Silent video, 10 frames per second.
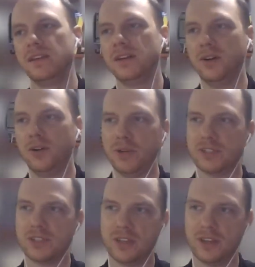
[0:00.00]
a whole bunch of
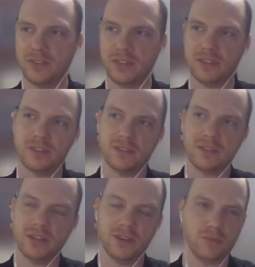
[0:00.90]
stuff in
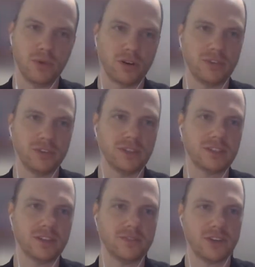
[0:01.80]
Marvel and
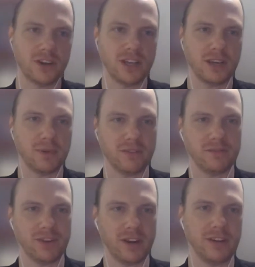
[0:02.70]
stuff talking about
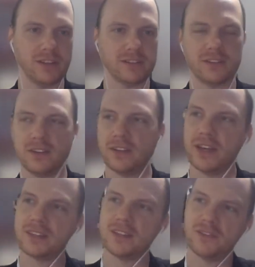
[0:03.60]
variance and all
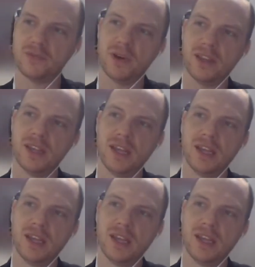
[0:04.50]
that stuff. But